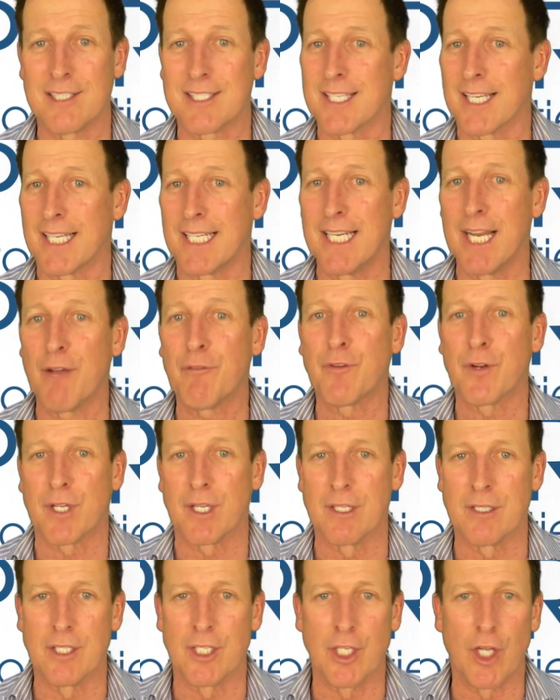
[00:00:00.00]

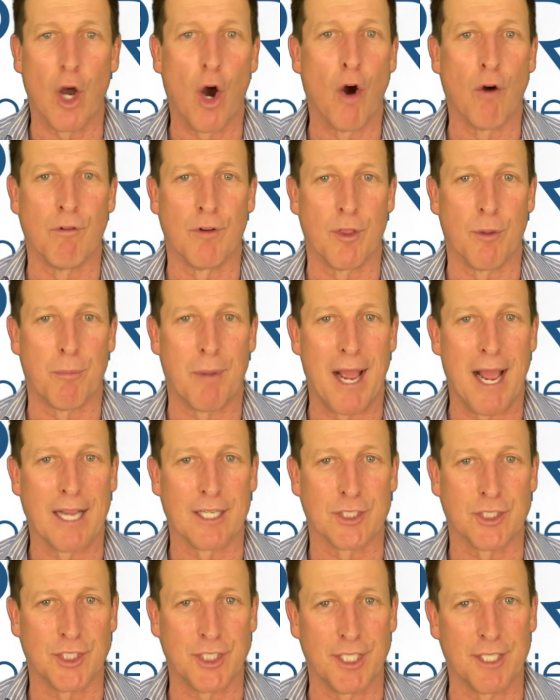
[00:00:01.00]
significantly over the
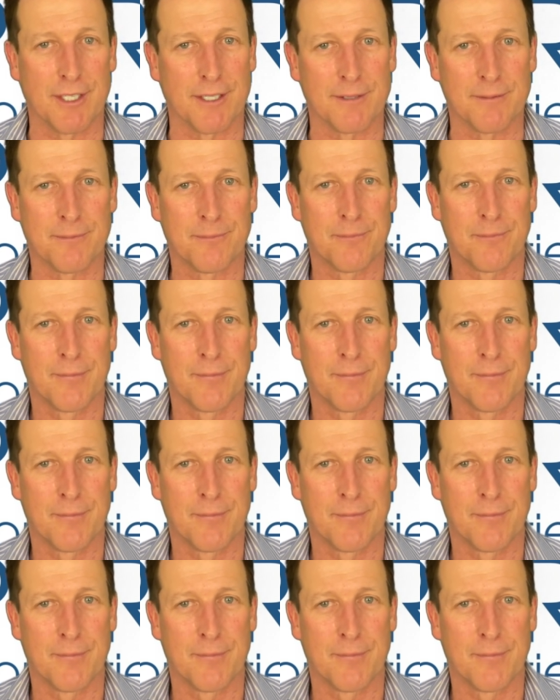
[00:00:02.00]
past year